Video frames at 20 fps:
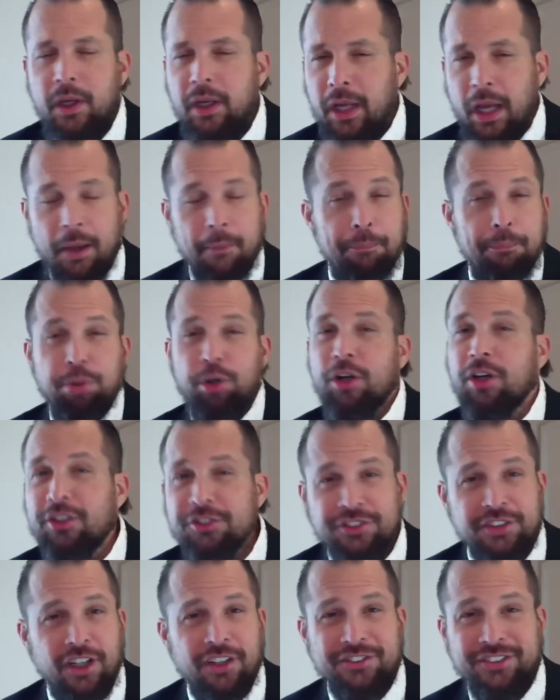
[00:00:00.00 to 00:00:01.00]
and put
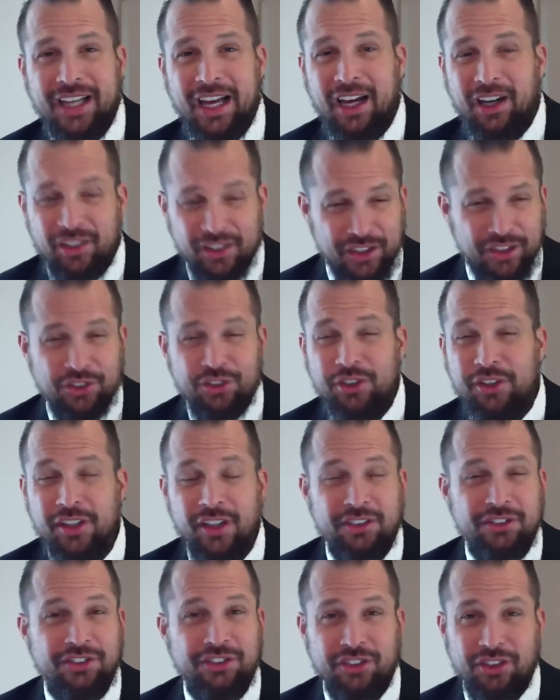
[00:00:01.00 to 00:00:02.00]
ourselves out into the
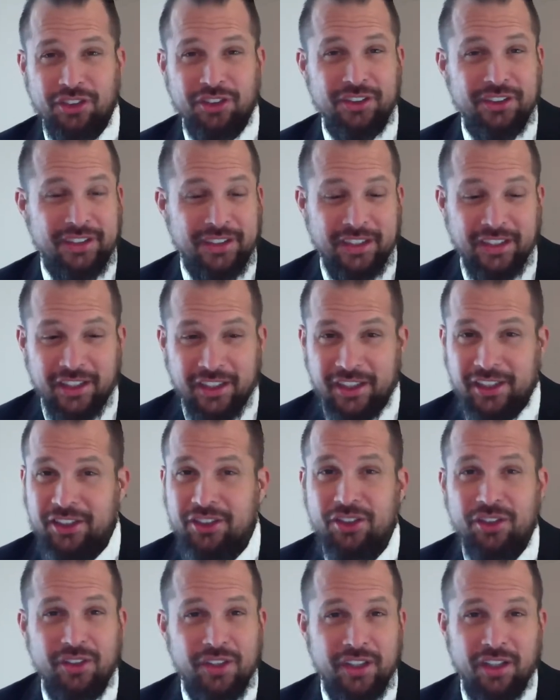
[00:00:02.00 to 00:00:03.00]
uncertainty,
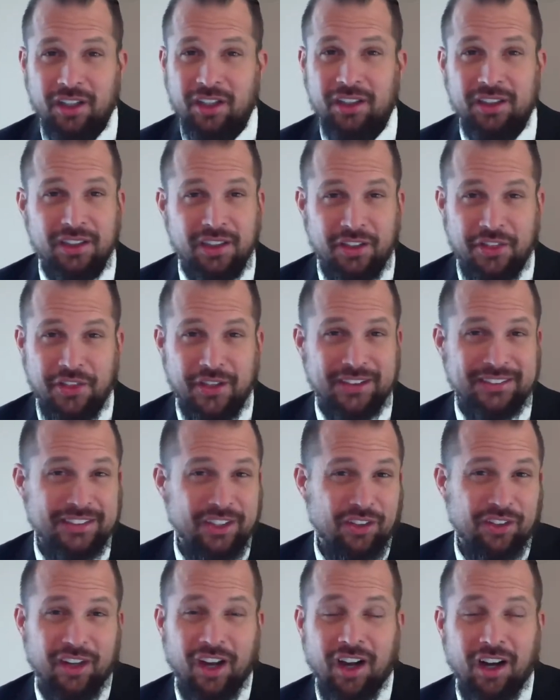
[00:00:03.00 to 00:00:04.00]
into the things that
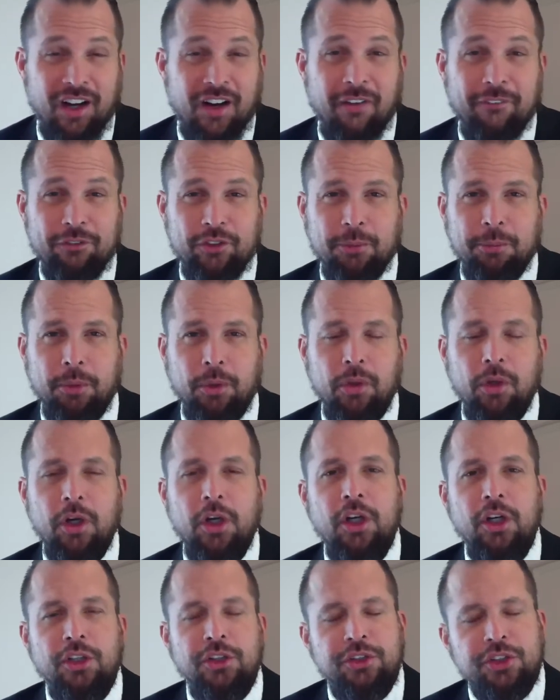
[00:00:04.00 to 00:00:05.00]
are not comfortable
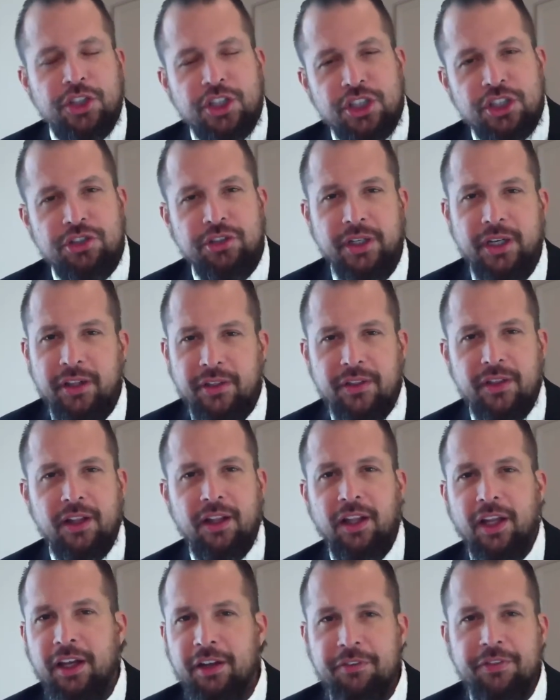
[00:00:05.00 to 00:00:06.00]
to create the
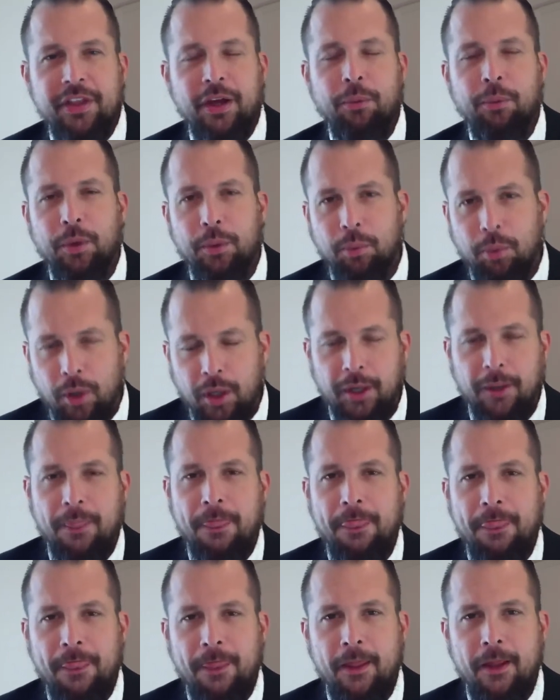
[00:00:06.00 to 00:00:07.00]
life that we want.
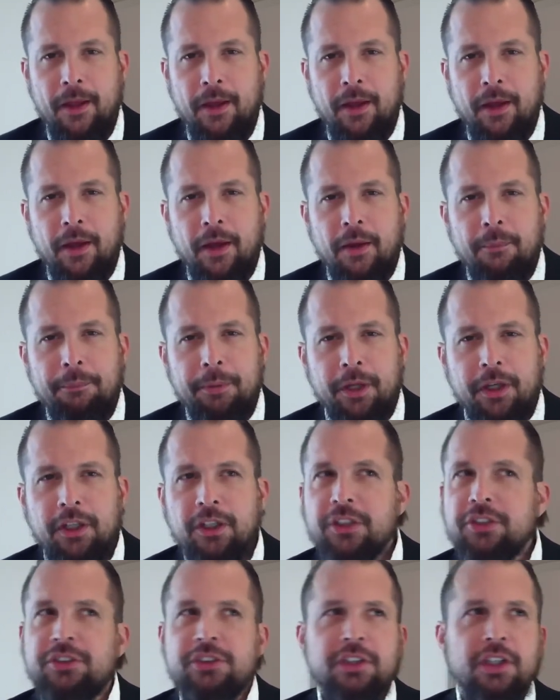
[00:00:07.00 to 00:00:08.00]

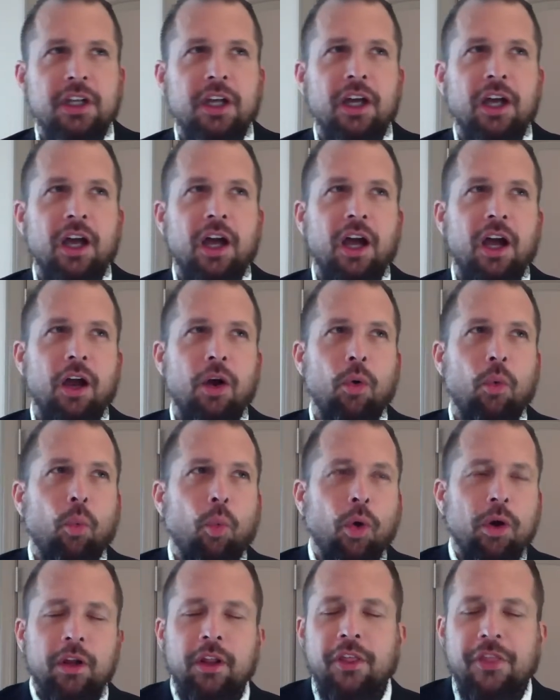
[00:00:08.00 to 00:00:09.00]
Because
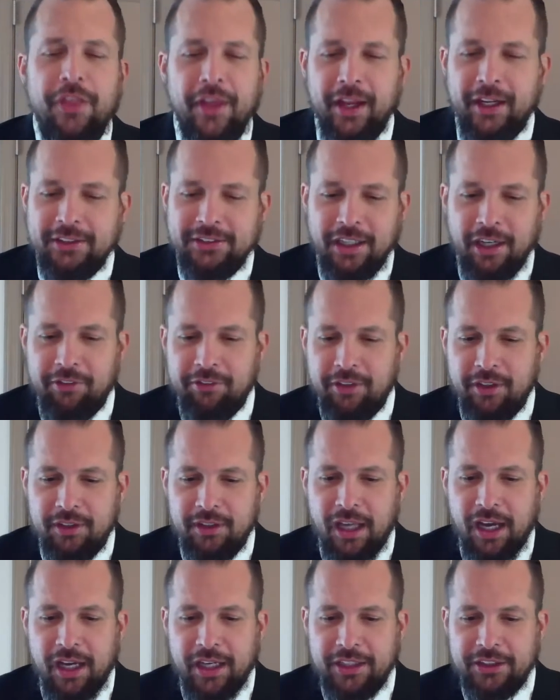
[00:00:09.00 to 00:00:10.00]
one of the things I
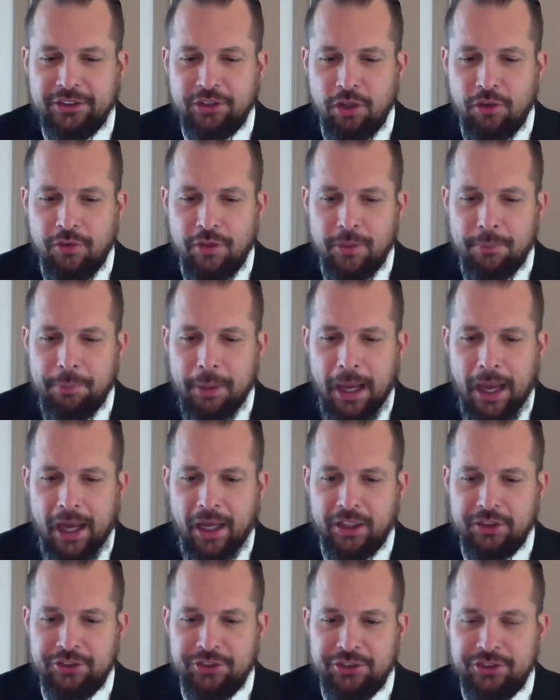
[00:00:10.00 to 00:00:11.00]
realized over the
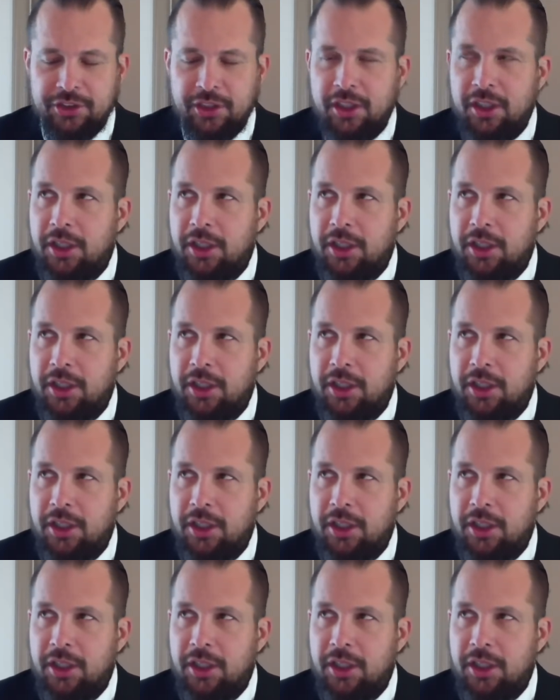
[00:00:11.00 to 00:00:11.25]
past